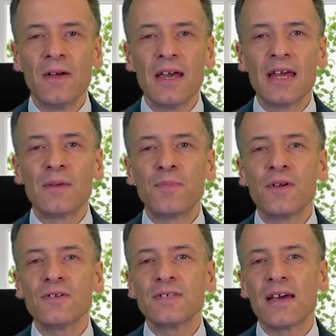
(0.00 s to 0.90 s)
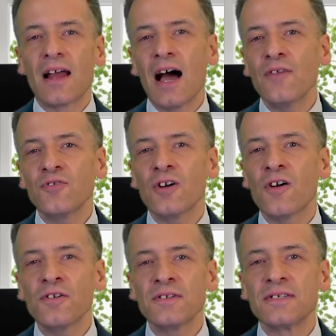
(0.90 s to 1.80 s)
It appears that after
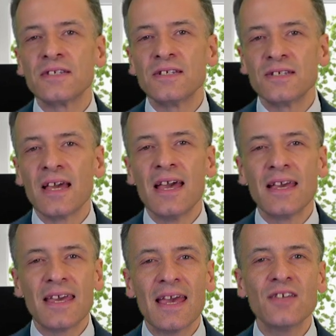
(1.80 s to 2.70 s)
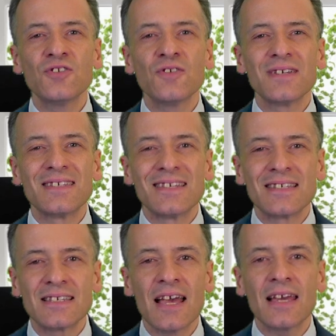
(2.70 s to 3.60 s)
heart disease, cancer is the
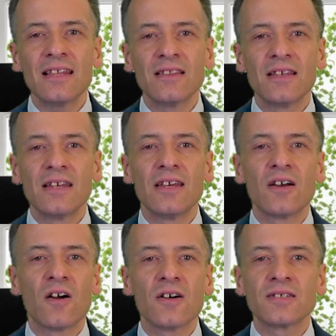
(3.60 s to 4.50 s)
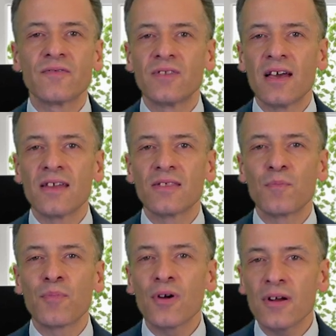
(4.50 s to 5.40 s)
second leading cause of death
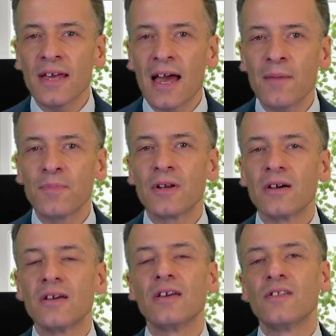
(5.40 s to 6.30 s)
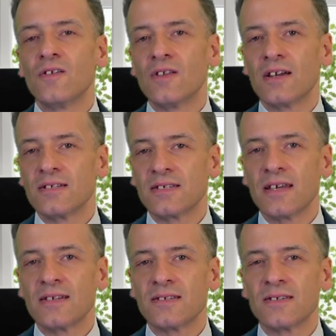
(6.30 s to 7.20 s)
per capita in the United
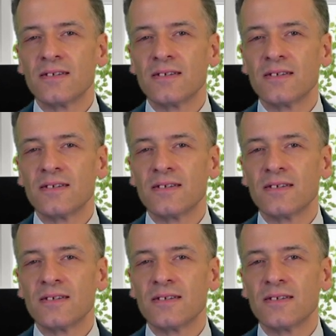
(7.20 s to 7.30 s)
States.